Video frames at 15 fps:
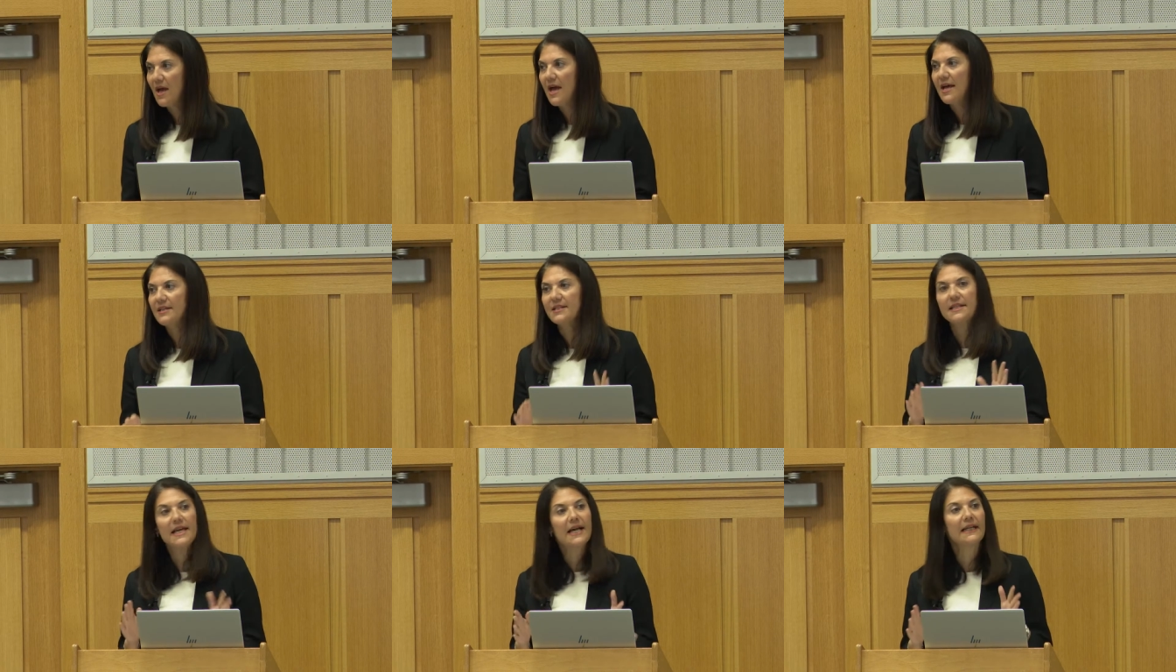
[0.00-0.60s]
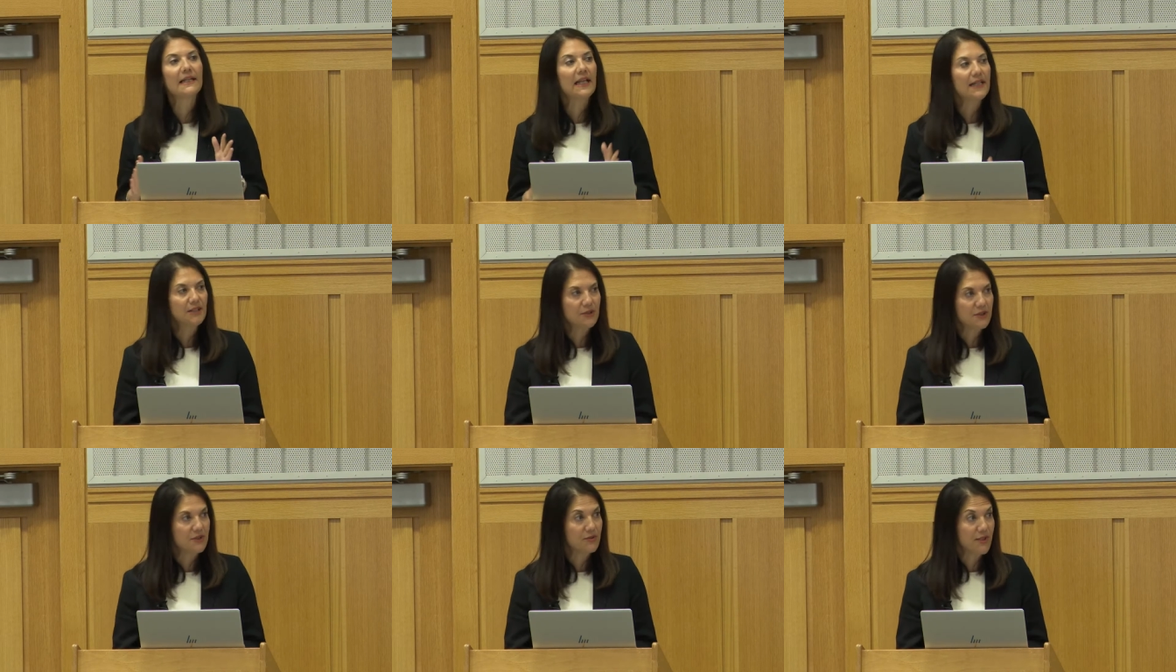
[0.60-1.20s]
And today I'd like
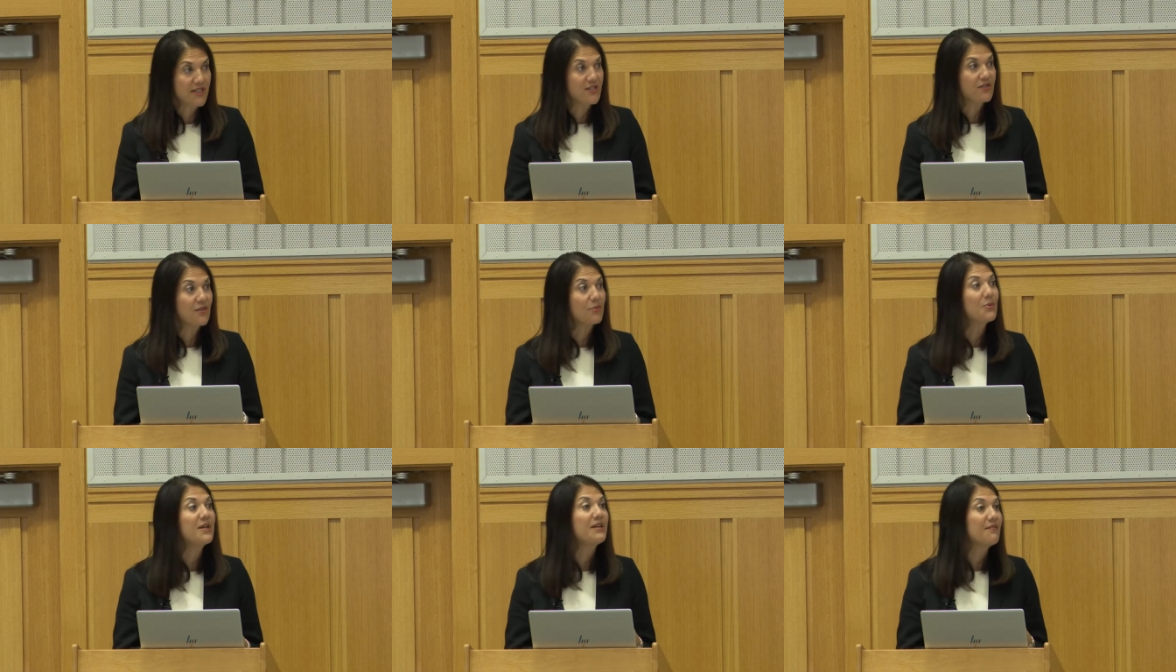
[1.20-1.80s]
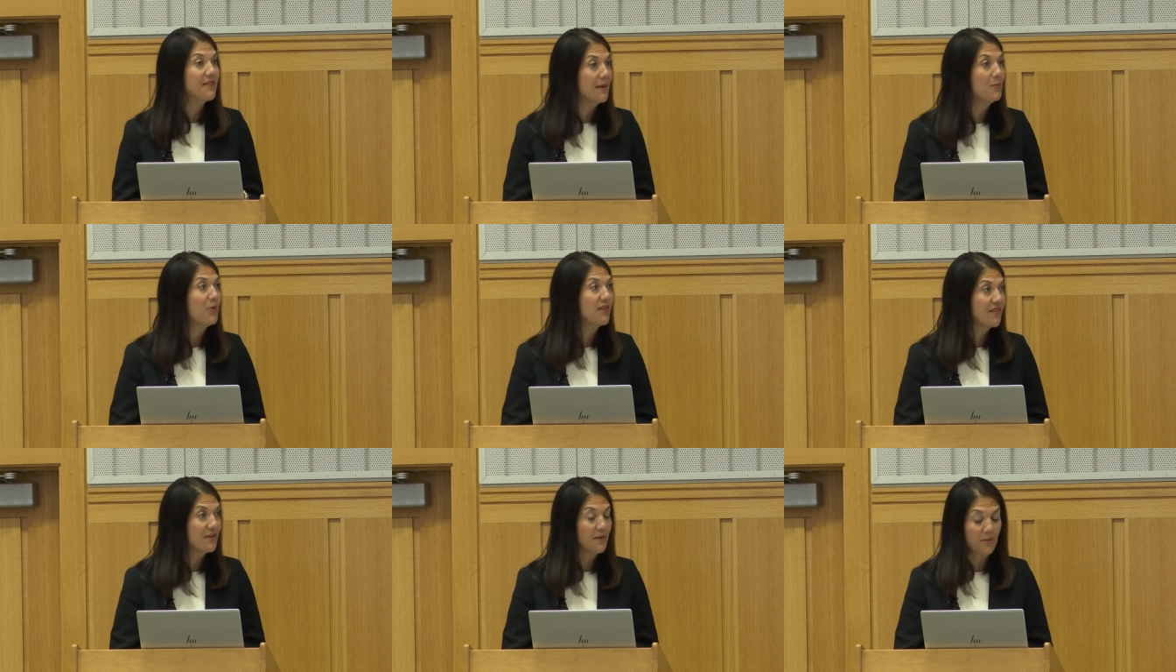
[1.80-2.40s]
to address three of them
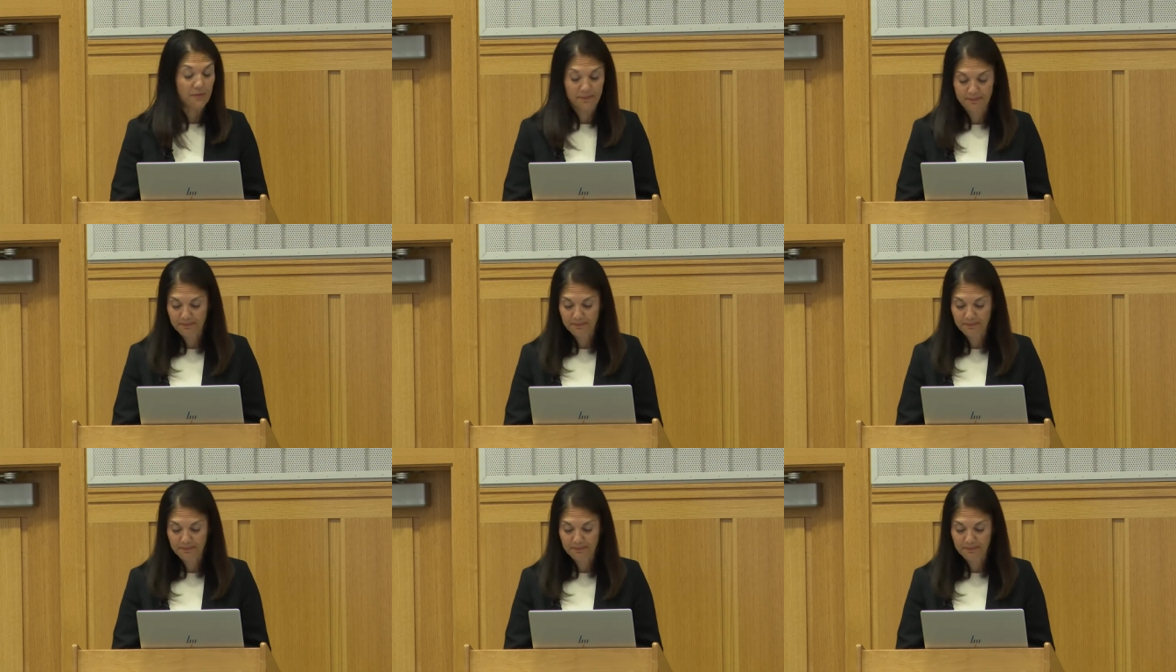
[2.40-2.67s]
with you.